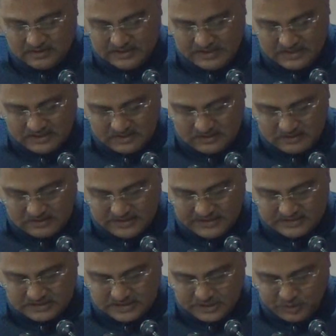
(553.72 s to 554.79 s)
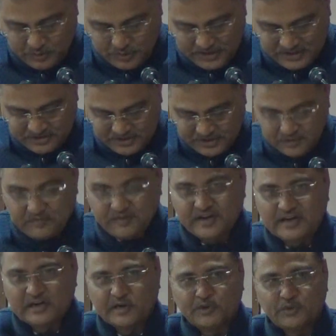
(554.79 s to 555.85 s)
and he has contributed
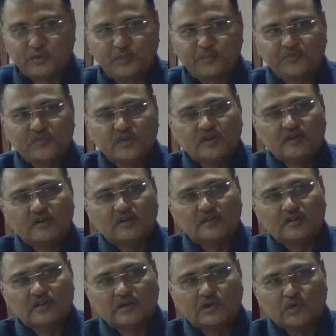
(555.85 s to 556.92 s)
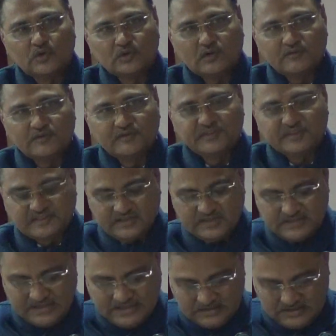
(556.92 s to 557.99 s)
significantly to the growth of the
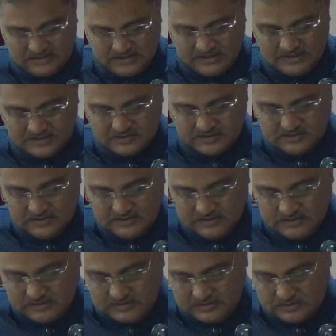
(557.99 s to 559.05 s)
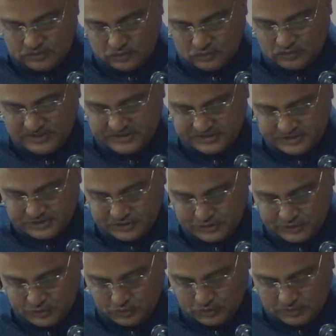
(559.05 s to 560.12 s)
fisheries sector in this through this
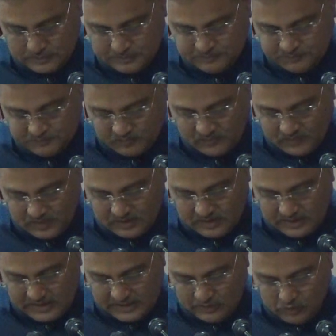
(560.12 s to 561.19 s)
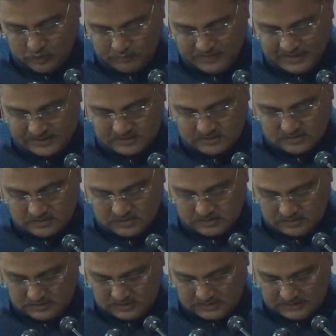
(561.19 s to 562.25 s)
institute. I hope that
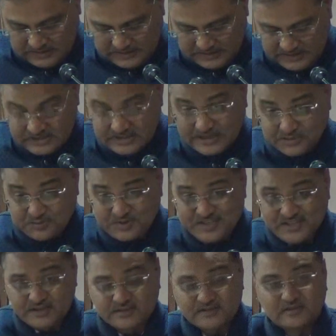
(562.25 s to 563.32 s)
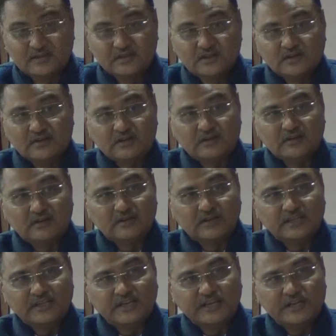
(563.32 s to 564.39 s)
his expertise
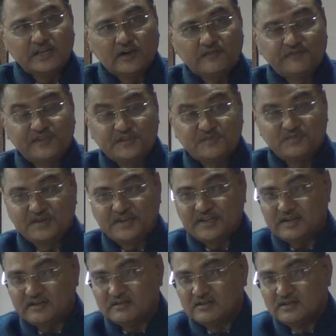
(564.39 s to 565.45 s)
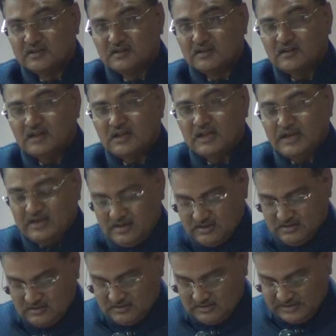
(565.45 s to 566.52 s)
in the area of fish breeding
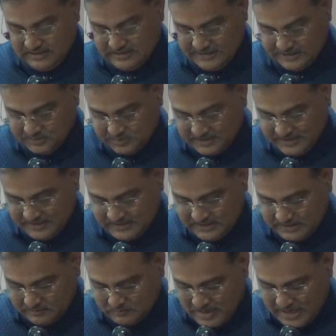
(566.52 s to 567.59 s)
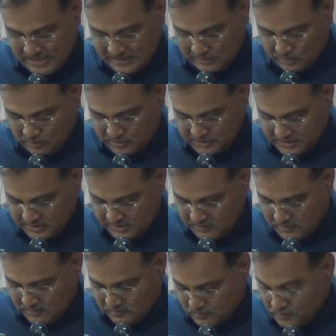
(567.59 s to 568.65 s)
and his expertise in biotechnology
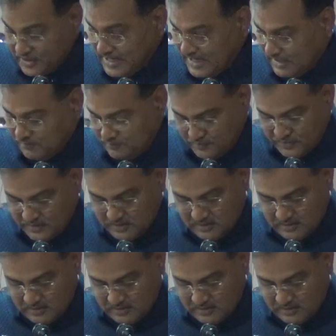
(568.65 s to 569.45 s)
would help